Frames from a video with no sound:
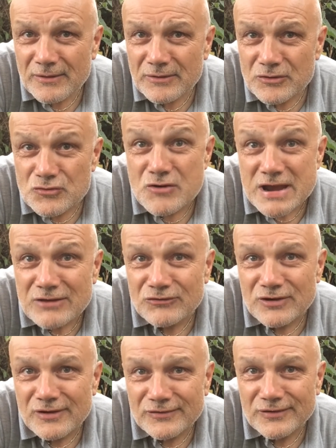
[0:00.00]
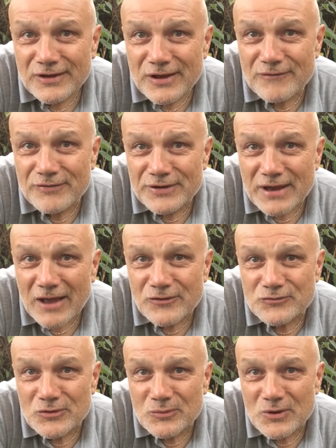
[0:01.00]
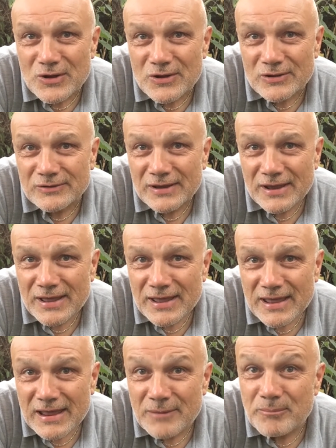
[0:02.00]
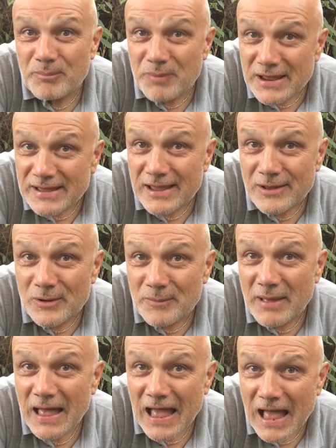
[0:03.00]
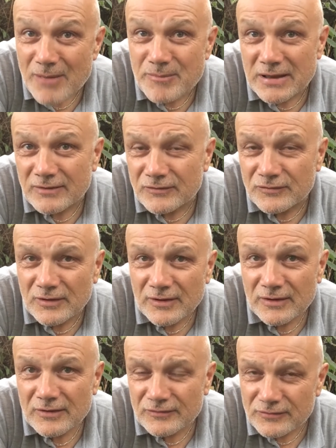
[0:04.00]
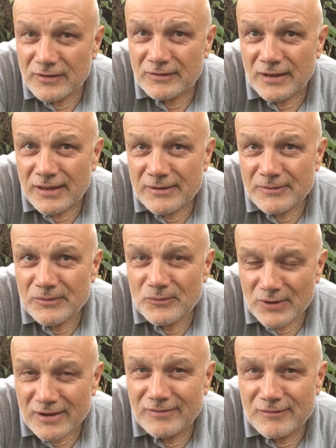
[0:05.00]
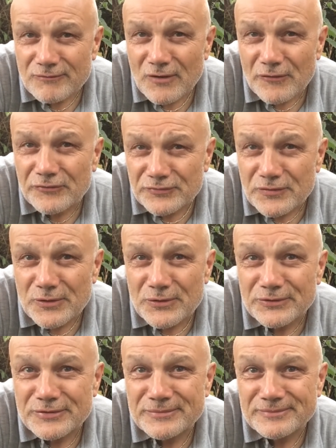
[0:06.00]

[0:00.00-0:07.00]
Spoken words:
Creatures of the natural world in picking up habits, certainly when it involves food.